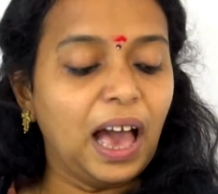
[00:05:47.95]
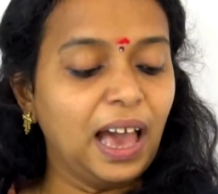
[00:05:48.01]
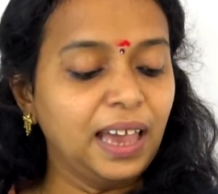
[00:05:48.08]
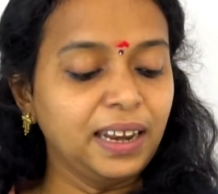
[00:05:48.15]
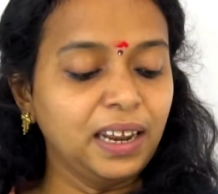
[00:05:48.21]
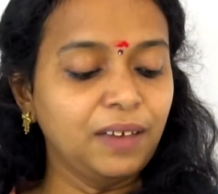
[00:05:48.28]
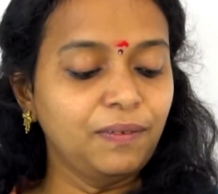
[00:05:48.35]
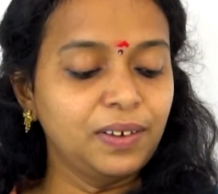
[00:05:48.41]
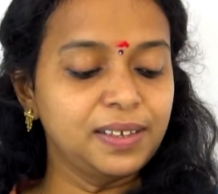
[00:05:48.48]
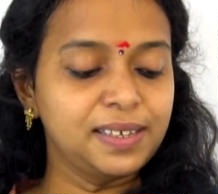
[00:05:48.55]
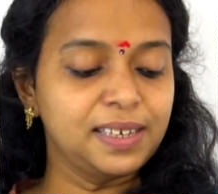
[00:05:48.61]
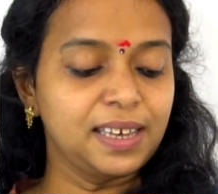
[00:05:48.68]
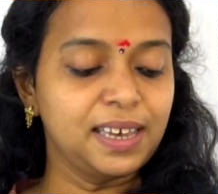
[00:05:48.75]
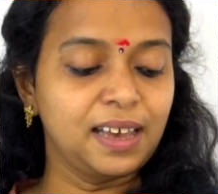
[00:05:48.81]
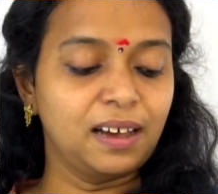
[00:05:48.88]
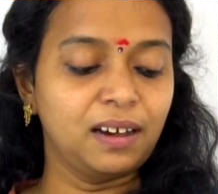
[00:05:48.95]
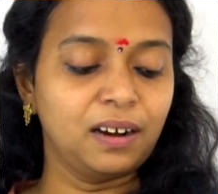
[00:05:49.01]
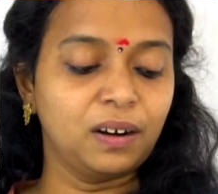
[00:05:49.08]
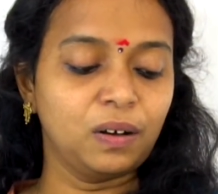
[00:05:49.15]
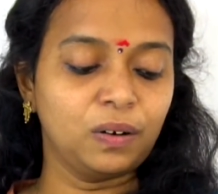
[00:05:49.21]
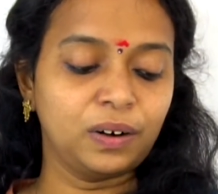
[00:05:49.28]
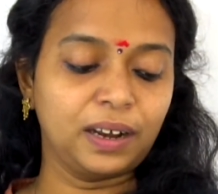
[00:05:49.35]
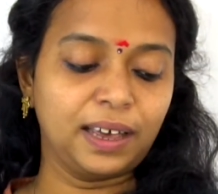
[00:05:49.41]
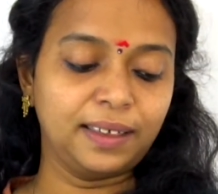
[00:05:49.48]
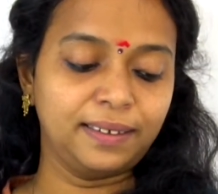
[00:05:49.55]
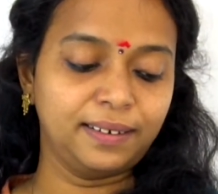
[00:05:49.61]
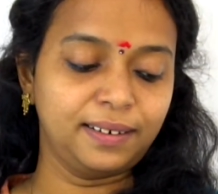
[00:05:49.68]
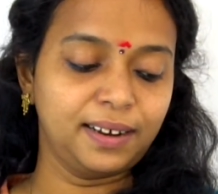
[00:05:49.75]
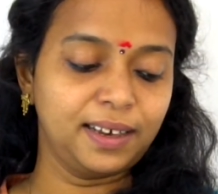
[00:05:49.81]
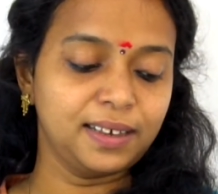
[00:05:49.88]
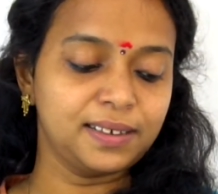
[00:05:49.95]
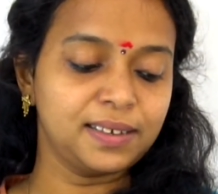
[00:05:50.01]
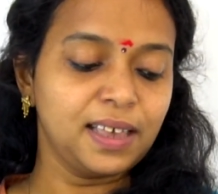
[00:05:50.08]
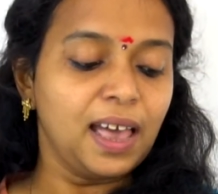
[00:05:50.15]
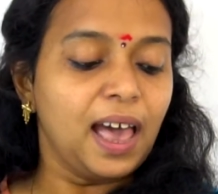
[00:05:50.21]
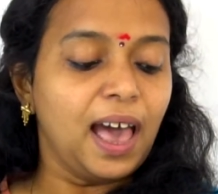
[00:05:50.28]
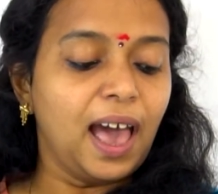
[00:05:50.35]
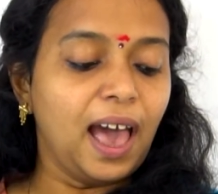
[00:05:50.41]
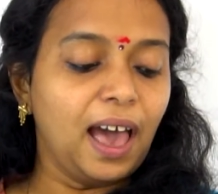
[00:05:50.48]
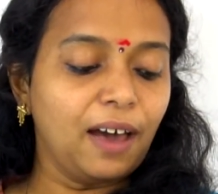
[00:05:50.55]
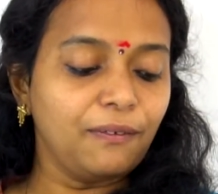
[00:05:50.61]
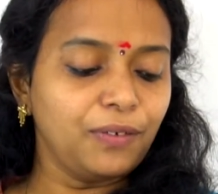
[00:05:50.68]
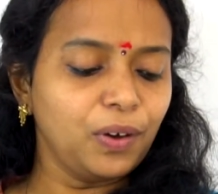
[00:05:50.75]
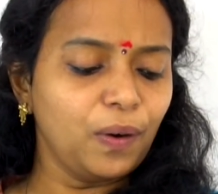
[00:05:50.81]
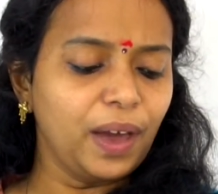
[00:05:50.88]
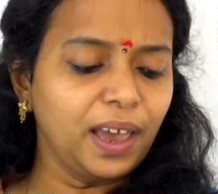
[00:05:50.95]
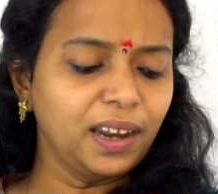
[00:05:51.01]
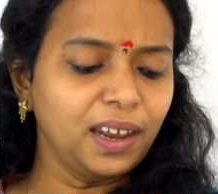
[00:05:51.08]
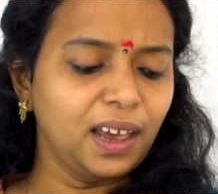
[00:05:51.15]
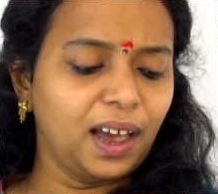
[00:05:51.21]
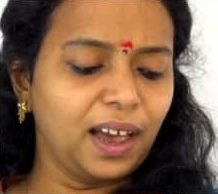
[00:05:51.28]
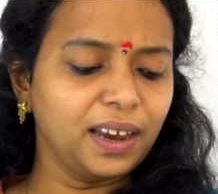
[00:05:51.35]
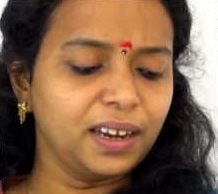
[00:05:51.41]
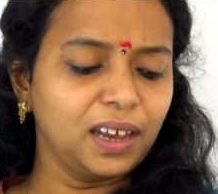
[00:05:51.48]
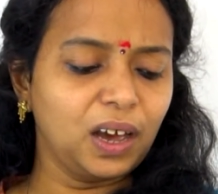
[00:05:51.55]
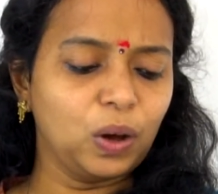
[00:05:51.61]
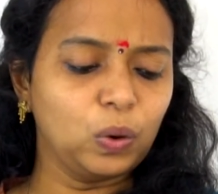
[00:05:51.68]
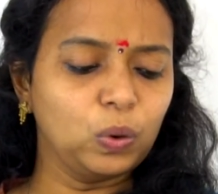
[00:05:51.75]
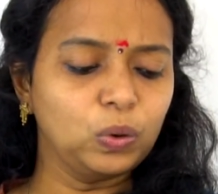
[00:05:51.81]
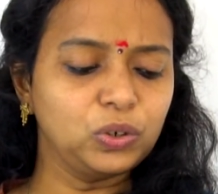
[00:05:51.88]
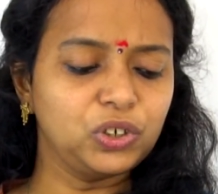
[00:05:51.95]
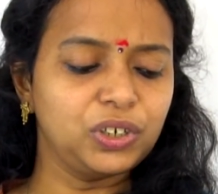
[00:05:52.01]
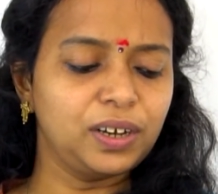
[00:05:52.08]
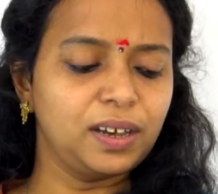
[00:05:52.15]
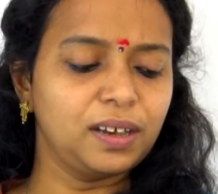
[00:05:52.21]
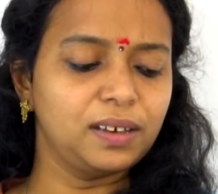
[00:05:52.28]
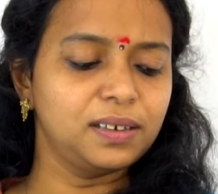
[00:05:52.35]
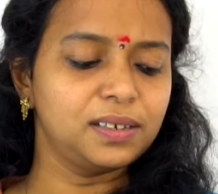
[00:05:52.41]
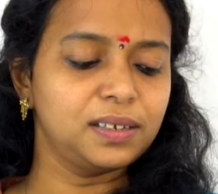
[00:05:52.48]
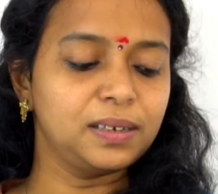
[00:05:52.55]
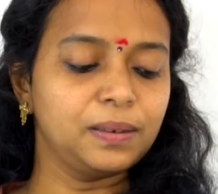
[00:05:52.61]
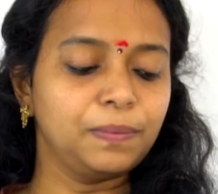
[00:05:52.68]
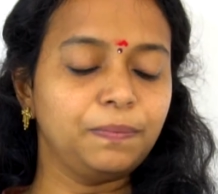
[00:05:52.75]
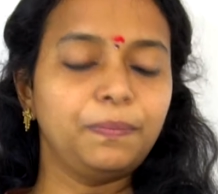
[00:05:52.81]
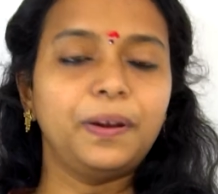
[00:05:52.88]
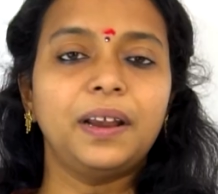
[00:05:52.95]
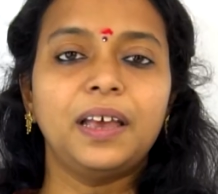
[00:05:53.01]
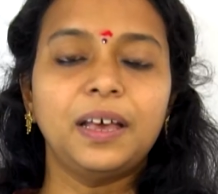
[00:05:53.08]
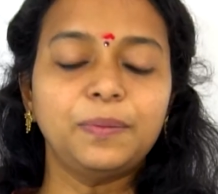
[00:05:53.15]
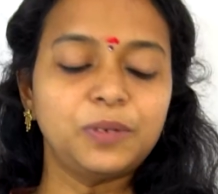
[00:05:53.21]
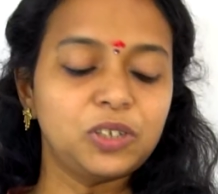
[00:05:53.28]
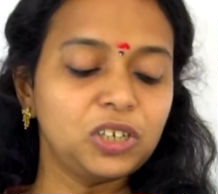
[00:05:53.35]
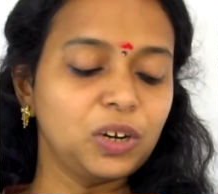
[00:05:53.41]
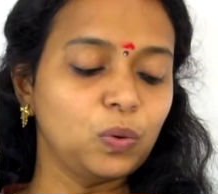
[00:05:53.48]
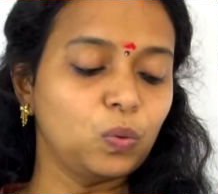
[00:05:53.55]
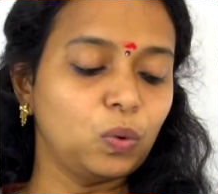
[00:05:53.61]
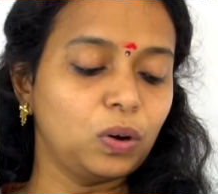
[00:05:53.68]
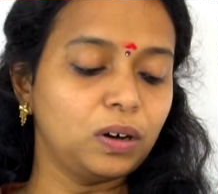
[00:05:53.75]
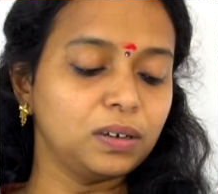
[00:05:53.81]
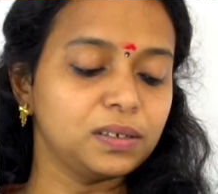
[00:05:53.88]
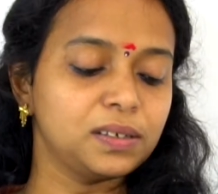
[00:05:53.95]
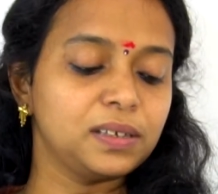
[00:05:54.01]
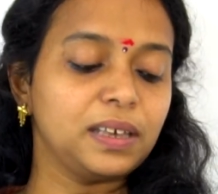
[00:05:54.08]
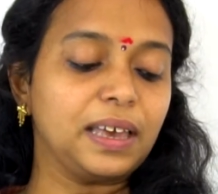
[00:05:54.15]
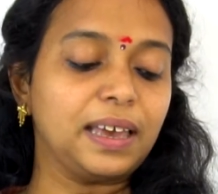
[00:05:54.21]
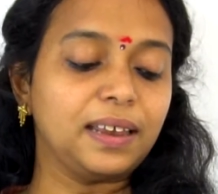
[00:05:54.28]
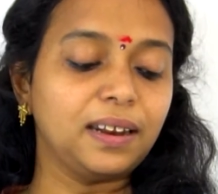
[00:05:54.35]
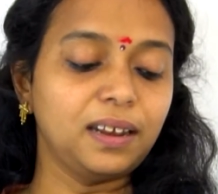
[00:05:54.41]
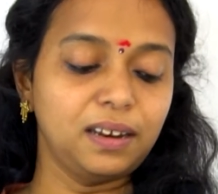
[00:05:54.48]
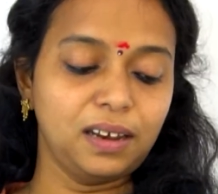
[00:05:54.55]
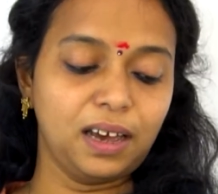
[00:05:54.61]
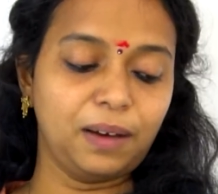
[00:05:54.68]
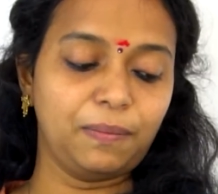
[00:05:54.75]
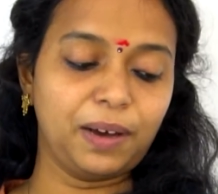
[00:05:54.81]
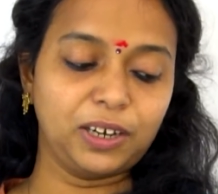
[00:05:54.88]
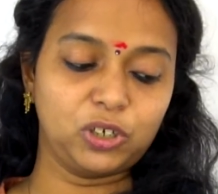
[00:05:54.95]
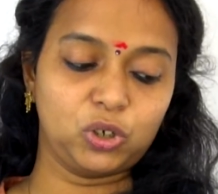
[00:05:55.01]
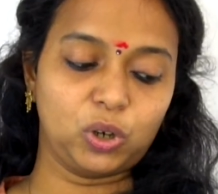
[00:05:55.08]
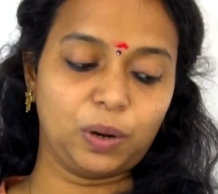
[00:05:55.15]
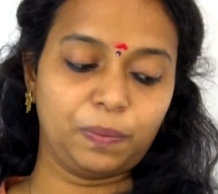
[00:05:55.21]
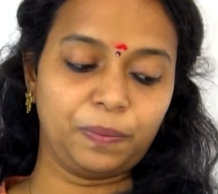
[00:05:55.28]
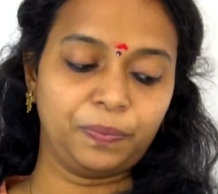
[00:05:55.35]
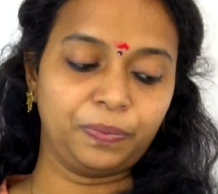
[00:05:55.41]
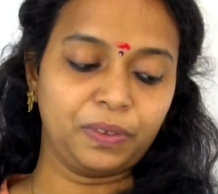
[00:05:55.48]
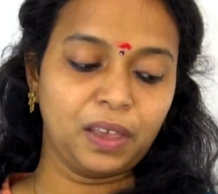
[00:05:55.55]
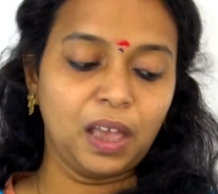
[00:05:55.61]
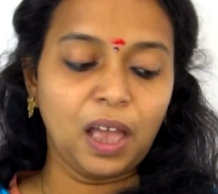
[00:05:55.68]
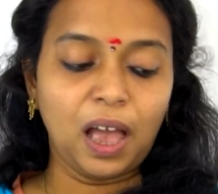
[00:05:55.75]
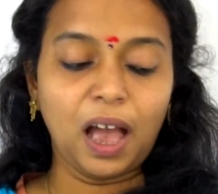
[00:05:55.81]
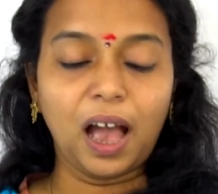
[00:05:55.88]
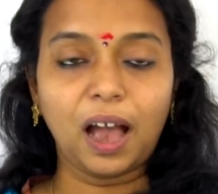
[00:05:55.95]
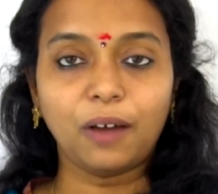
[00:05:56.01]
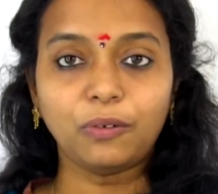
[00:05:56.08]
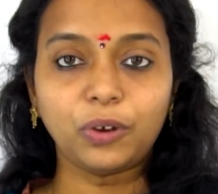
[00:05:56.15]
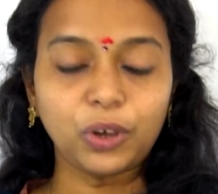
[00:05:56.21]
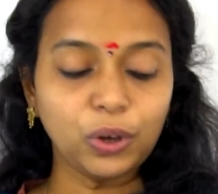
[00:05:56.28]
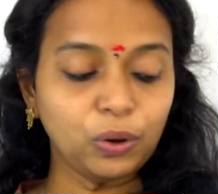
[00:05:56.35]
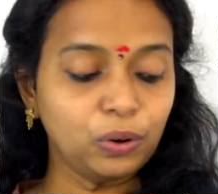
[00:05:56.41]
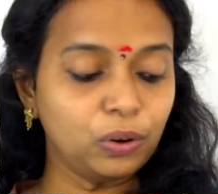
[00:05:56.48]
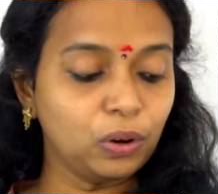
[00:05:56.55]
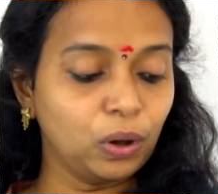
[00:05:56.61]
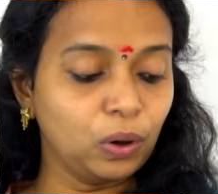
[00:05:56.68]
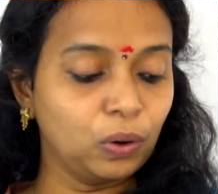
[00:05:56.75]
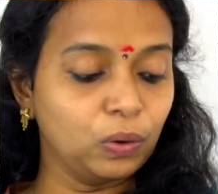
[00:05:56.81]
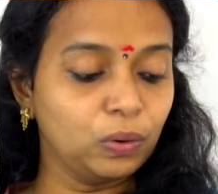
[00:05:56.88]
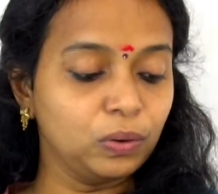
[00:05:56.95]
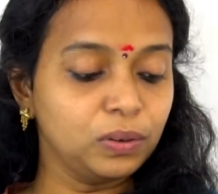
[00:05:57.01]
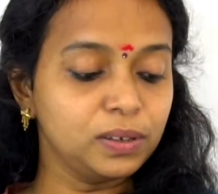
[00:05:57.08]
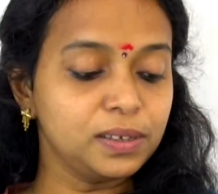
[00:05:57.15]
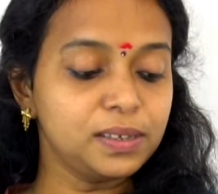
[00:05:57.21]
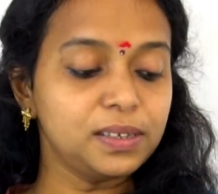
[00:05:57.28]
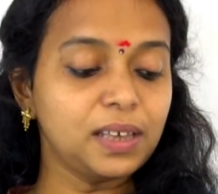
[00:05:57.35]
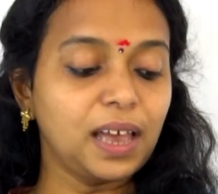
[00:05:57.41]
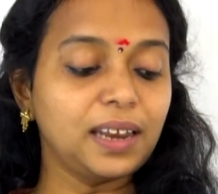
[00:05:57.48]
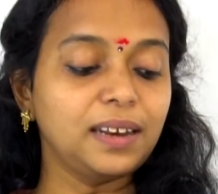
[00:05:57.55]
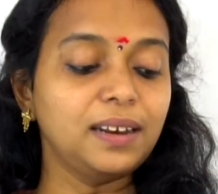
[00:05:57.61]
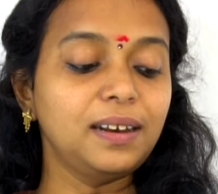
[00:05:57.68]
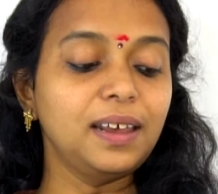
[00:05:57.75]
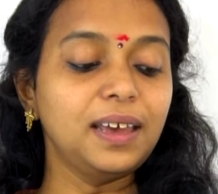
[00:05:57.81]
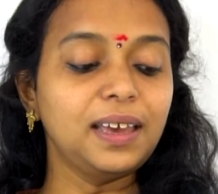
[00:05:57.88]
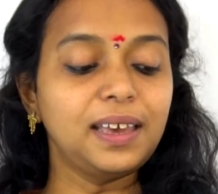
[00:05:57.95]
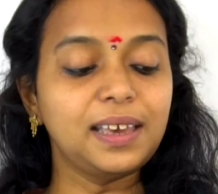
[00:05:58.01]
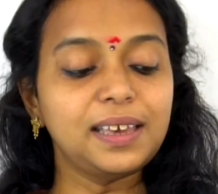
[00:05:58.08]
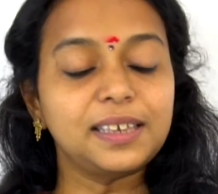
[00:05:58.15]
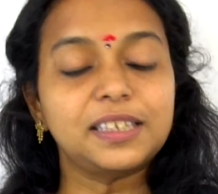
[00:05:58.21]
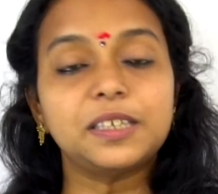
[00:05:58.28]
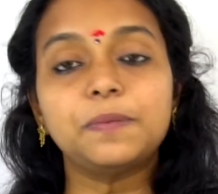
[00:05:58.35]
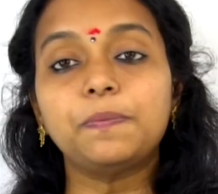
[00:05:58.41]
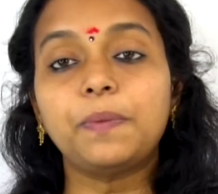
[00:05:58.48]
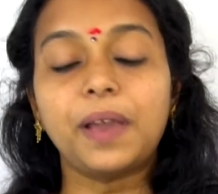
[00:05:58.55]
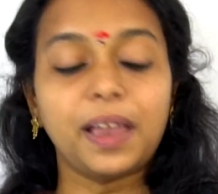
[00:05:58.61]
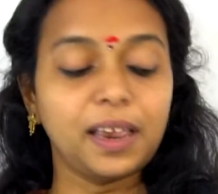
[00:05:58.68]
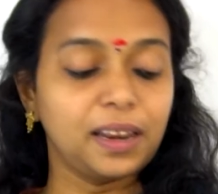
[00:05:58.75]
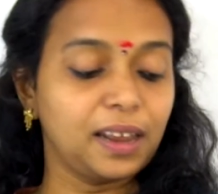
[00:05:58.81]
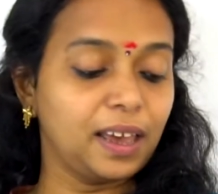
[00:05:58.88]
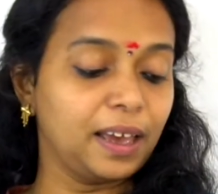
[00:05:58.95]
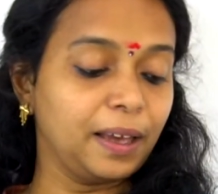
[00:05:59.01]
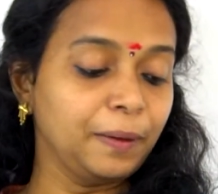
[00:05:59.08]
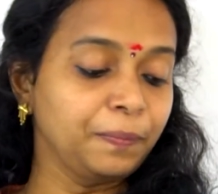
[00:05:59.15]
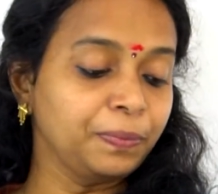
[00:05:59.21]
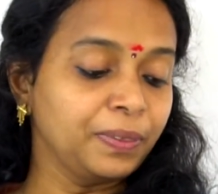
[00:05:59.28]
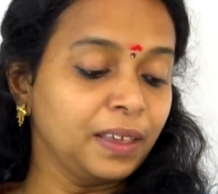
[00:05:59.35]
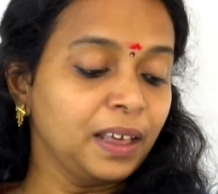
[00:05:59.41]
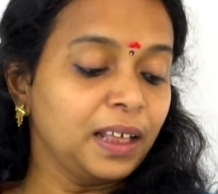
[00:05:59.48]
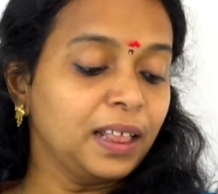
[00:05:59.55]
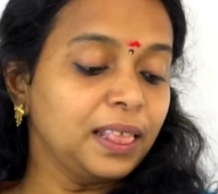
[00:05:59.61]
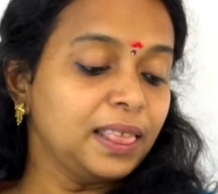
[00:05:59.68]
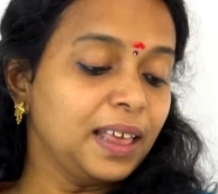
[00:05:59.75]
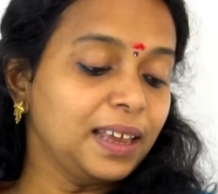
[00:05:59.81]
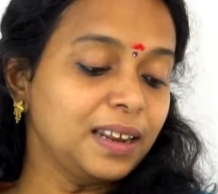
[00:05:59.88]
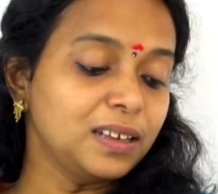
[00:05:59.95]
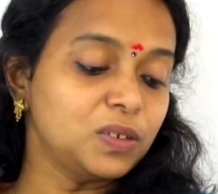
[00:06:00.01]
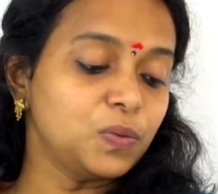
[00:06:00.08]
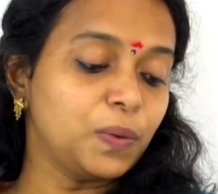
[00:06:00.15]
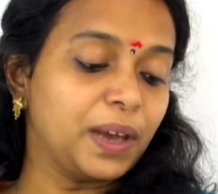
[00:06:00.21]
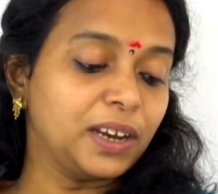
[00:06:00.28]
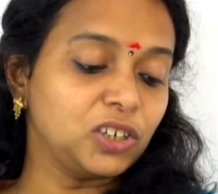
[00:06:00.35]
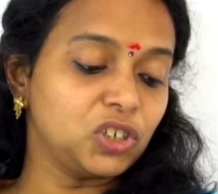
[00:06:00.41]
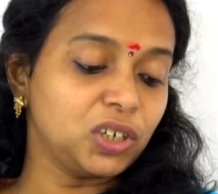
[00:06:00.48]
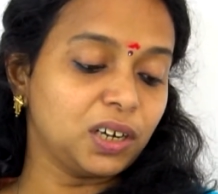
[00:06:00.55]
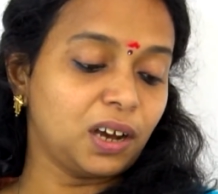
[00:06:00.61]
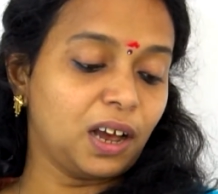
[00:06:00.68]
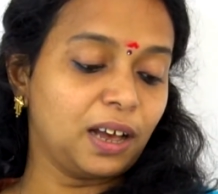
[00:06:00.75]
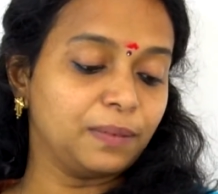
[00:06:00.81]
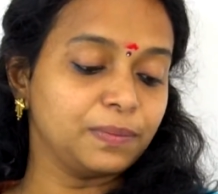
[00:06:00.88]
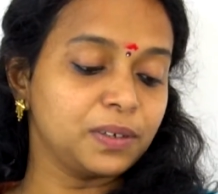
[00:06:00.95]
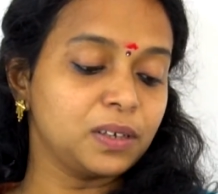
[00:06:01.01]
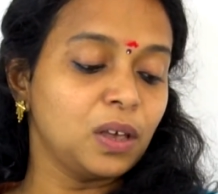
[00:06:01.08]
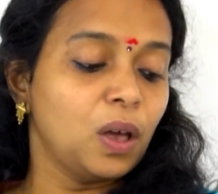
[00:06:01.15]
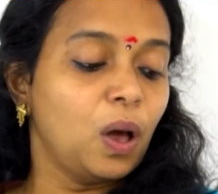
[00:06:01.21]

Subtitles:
I never see her on other days. Have you any idea who she is? Perhaps she works in a nearby shop. How do you know? Saturday is payday. That is when she comes.